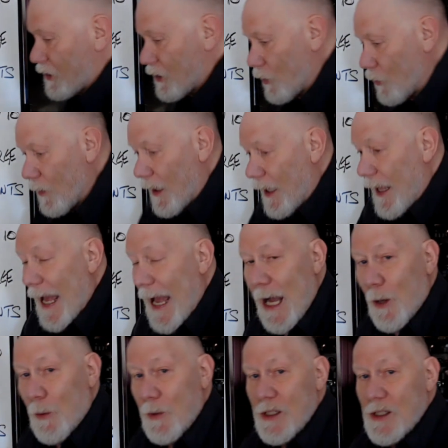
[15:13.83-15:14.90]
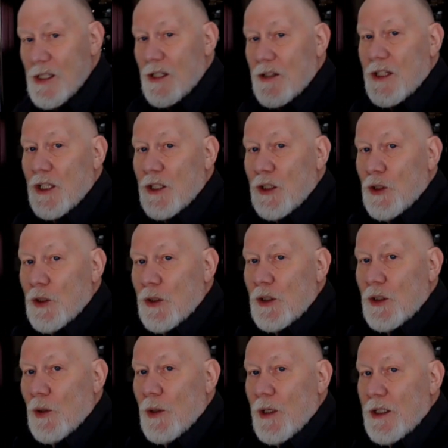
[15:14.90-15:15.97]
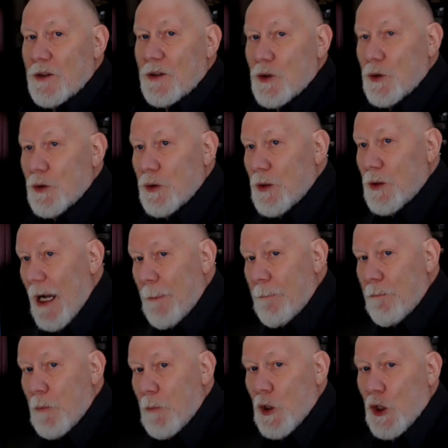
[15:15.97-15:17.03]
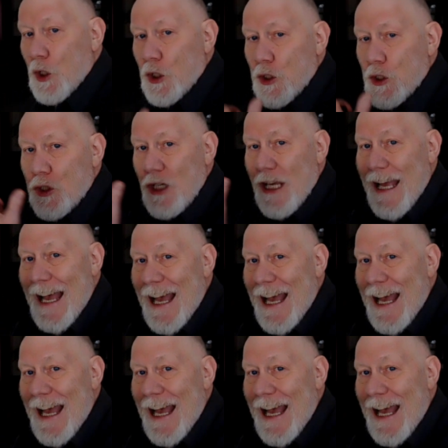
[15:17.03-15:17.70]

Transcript: So how is it that you're going to emerge